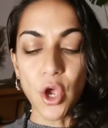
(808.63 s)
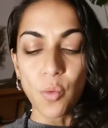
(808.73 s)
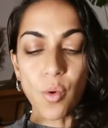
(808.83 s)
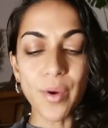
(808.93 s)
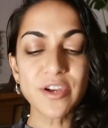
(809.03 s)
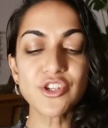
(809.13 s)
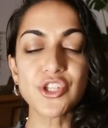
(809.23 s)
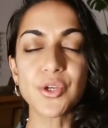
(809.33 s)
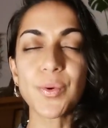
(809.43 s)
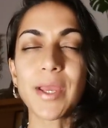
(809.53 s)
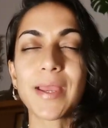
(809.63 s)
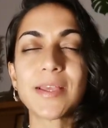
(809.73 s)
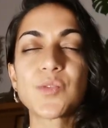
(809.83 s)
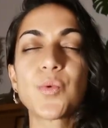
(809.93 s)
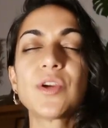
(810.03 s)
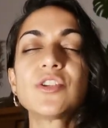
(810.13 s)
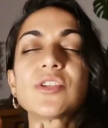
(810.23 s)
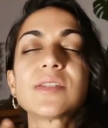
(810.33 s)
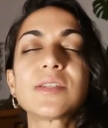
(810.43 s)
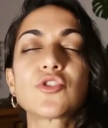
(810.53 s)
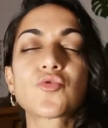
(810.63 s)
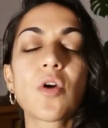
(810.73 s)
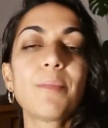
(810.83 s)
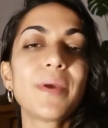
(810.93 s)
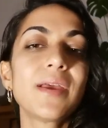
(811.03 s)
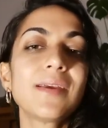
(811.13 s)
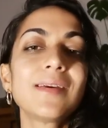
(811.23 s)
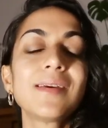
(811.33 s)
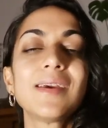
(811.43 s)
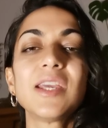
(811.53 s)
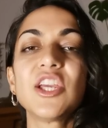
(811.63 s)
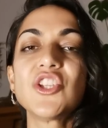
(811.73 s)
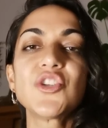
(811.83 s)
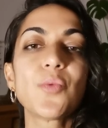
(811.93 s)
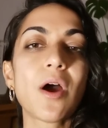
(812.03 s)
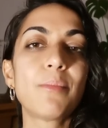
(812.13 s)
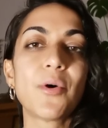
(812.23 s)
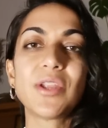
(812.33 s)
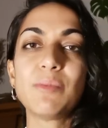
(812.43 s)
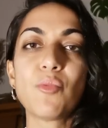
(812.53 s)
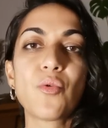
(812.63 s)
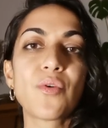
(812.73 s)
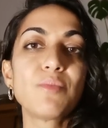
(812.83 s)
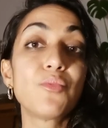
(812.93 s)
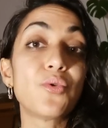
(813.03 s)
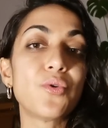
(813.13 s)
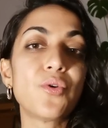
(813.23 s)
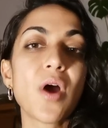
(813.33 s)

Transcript: What we're doing is we're just dropping into our body more and more,